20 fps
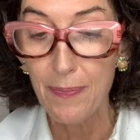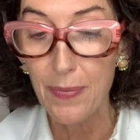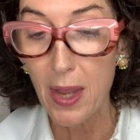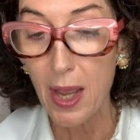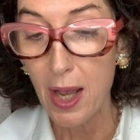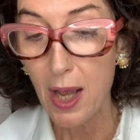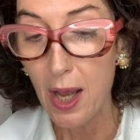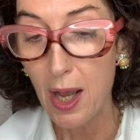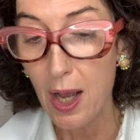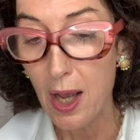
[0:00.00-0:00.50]

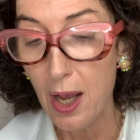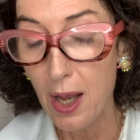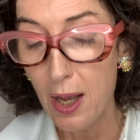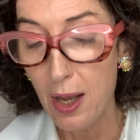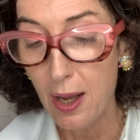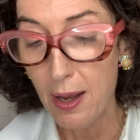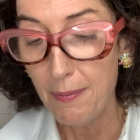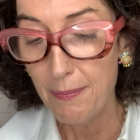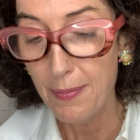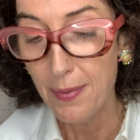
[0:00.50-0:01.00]

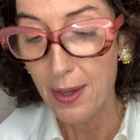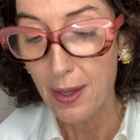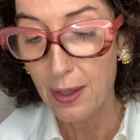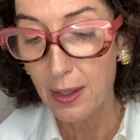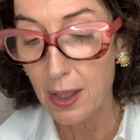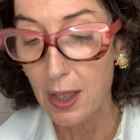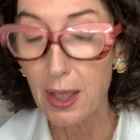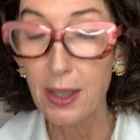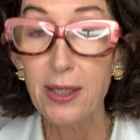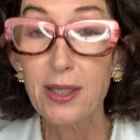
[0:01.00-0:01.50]

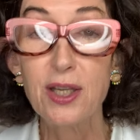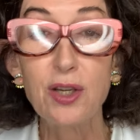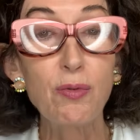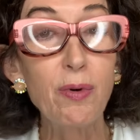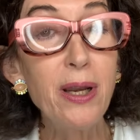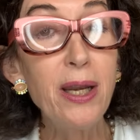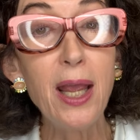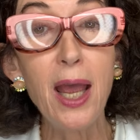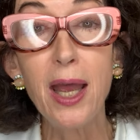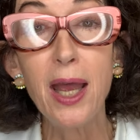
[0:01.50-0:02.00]

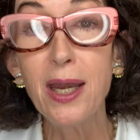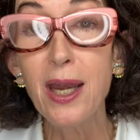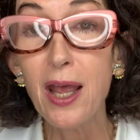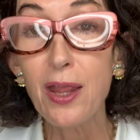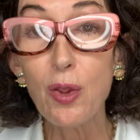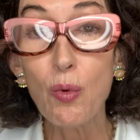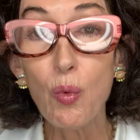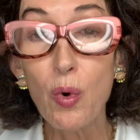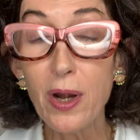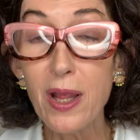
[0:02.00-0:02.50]
Glycerin,
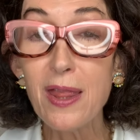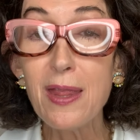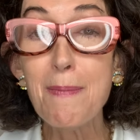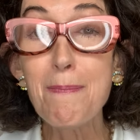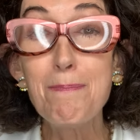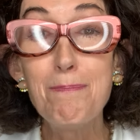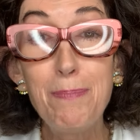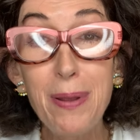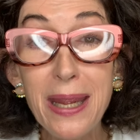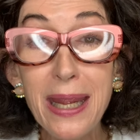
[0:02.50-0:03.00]
another one of the
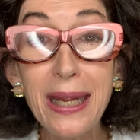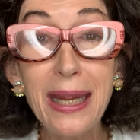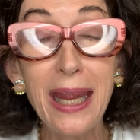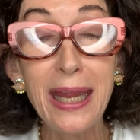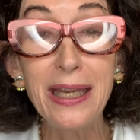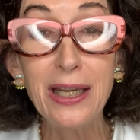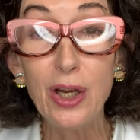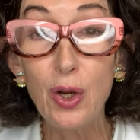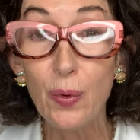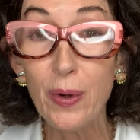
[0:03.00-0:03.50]
big
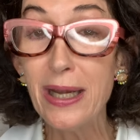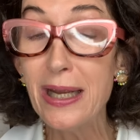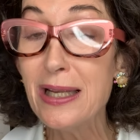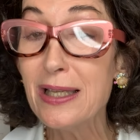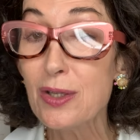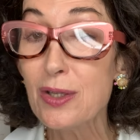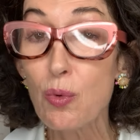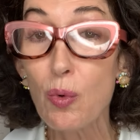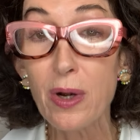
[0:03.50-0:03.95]
ingredients,